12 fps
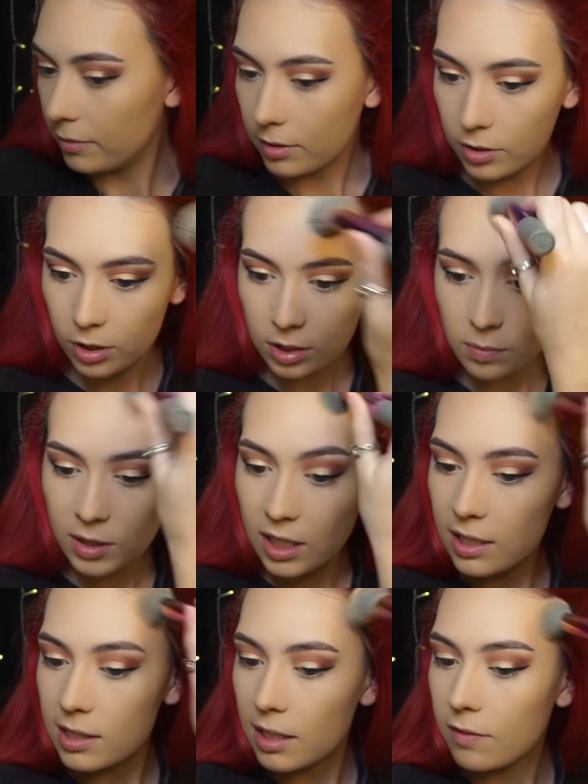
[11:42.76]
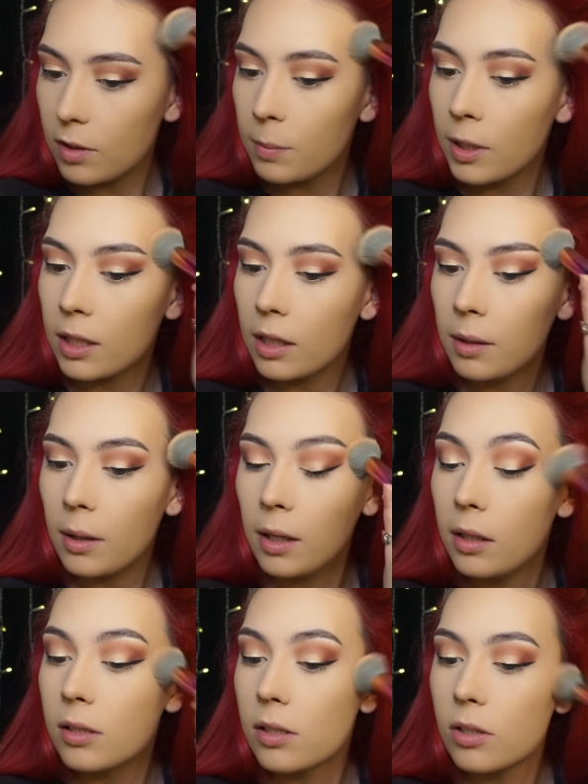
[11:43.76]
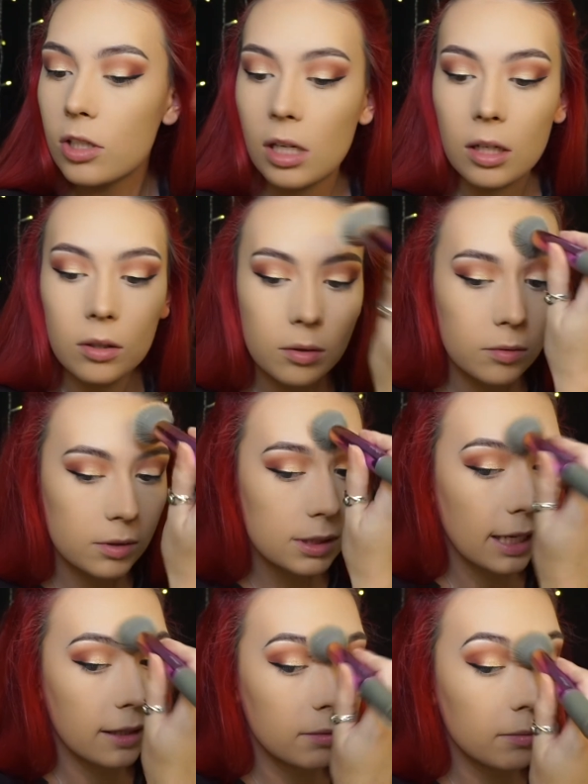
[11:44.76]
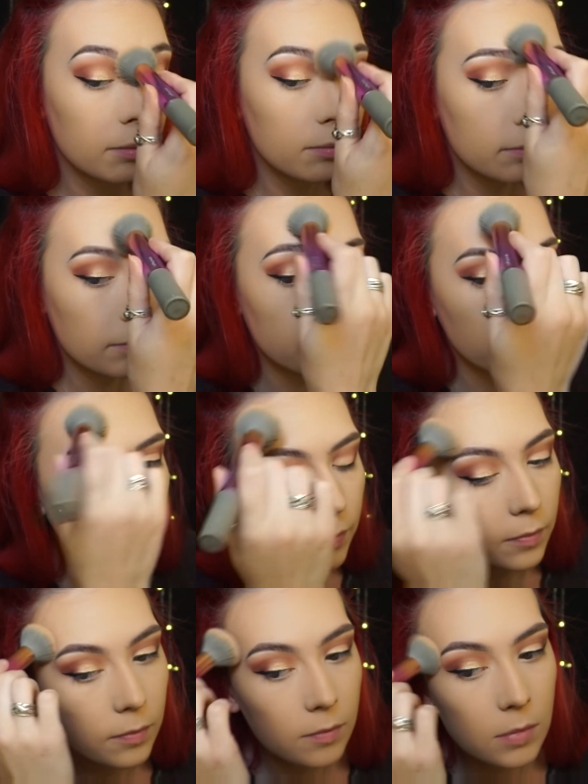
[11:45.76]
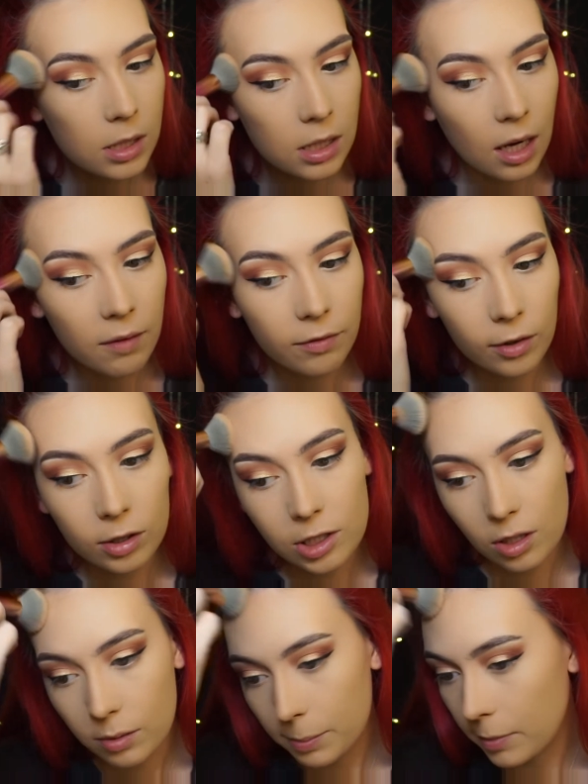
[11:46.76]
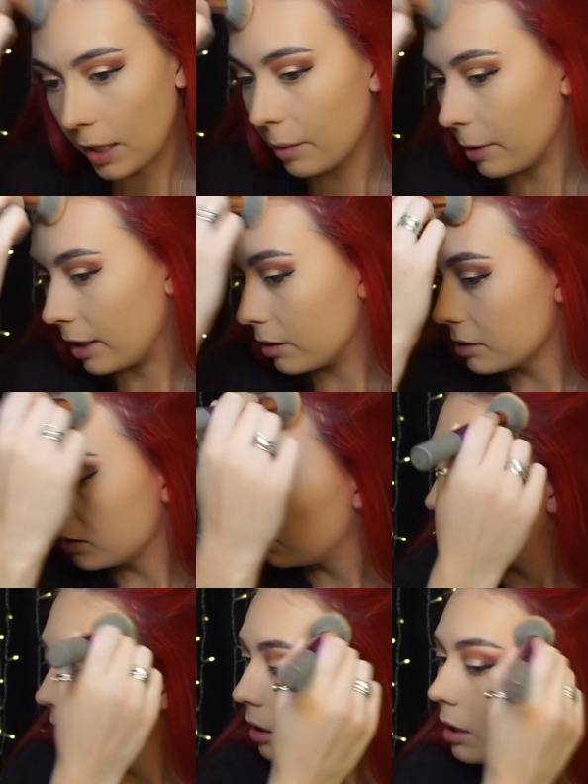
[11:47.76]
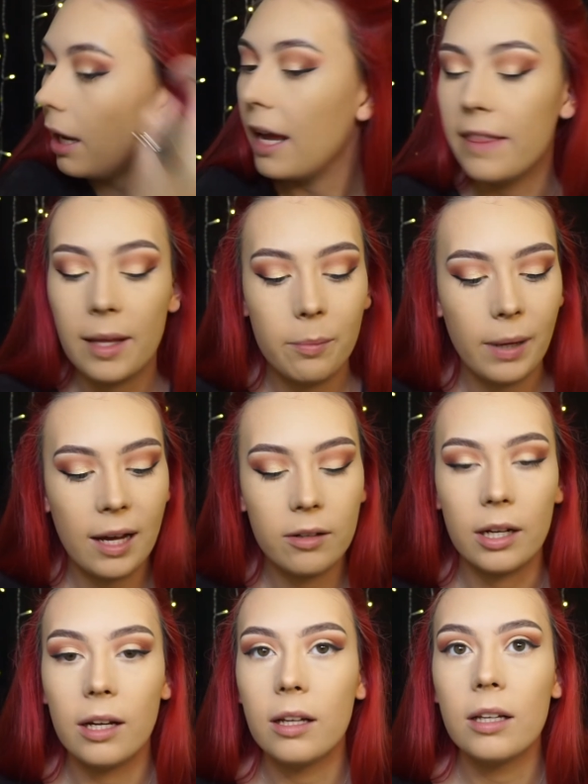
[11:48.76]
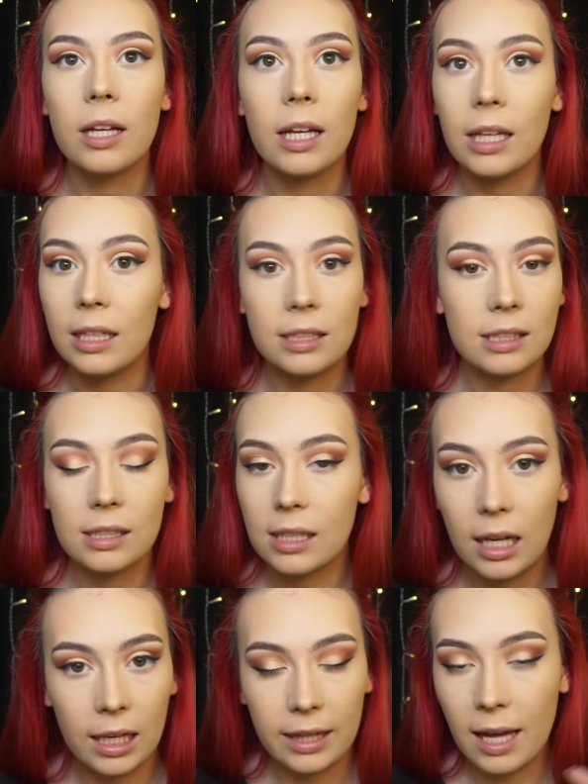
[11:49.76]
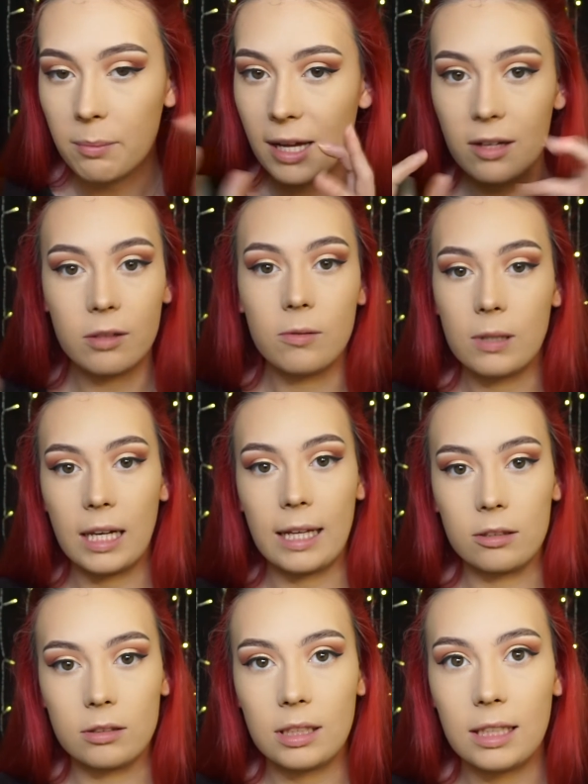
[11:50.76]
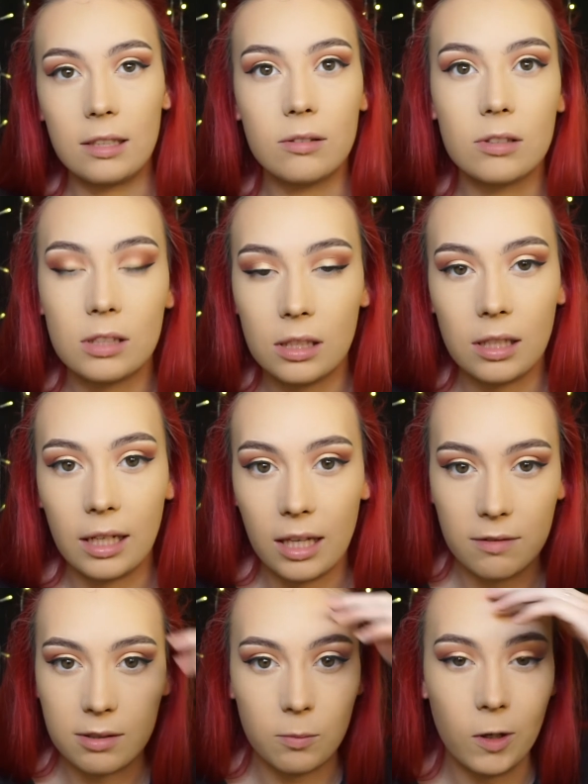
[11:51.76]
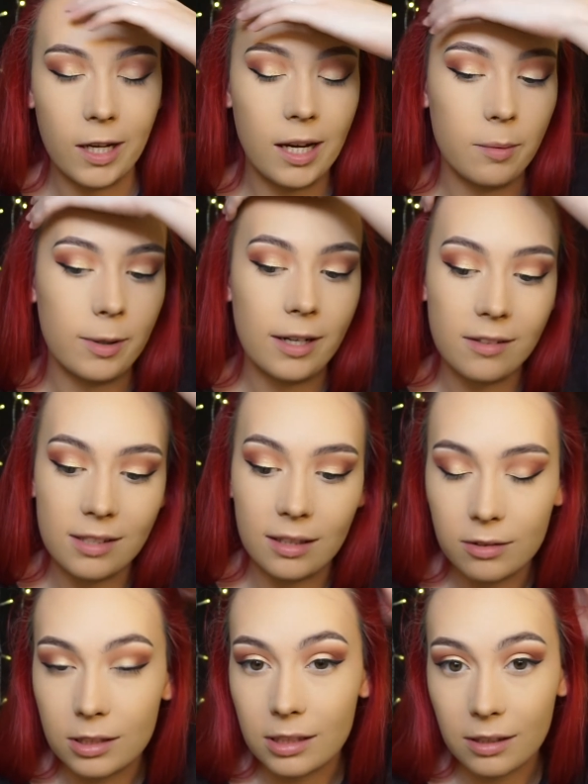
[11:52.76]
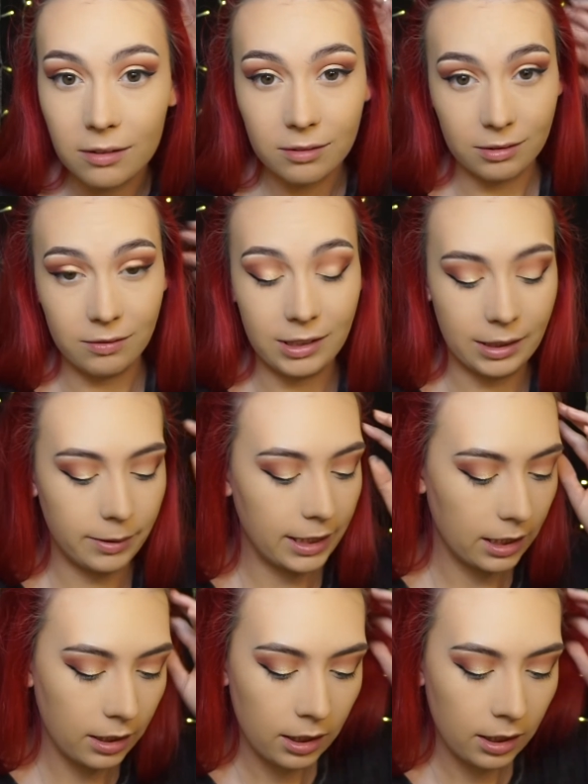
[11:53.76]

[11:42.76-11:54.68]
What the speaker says: Just because if you put the gel setting stuff onto your eyebrows and then powder, that powder will cling on and you'll just look like you have some white eyebrows and it will just look really weird.